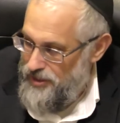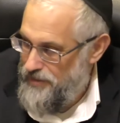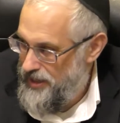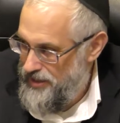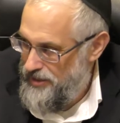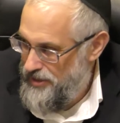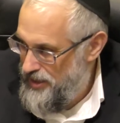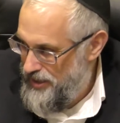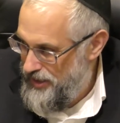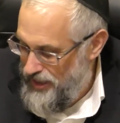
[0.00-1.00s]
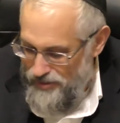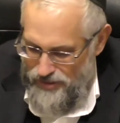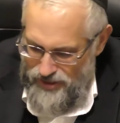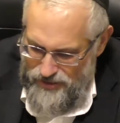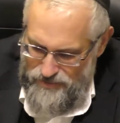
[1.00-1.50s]
I'm not going to
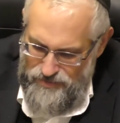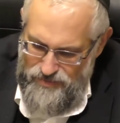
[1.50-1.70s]
tolerate him.